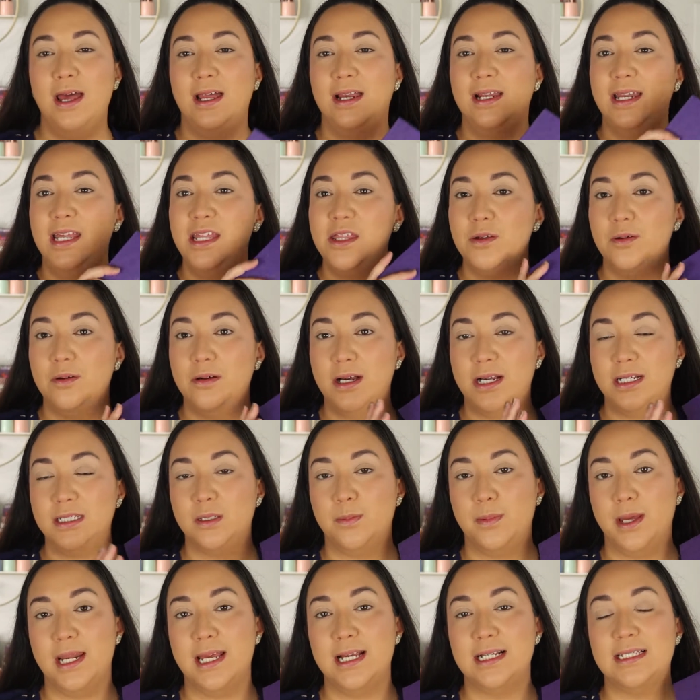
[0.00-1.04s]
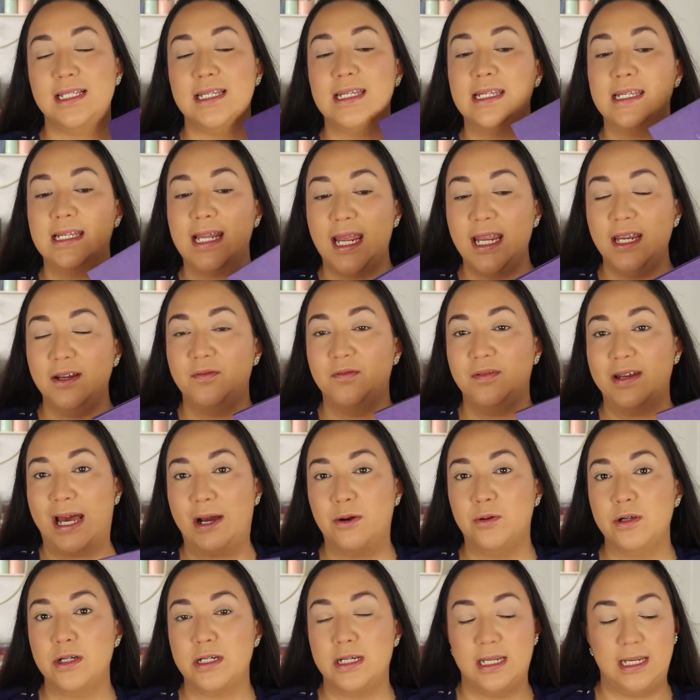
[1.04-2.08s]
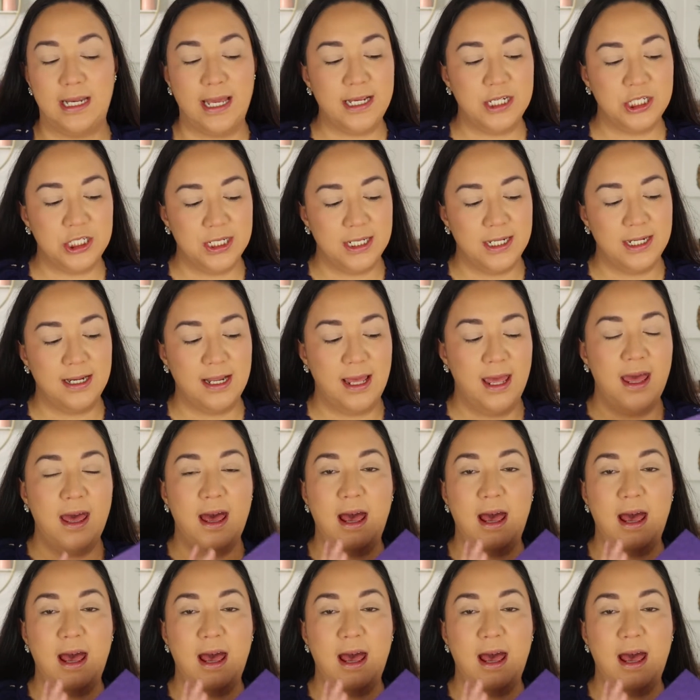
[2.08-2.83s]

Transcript: Lethal Cosmetics Night Flower Collection.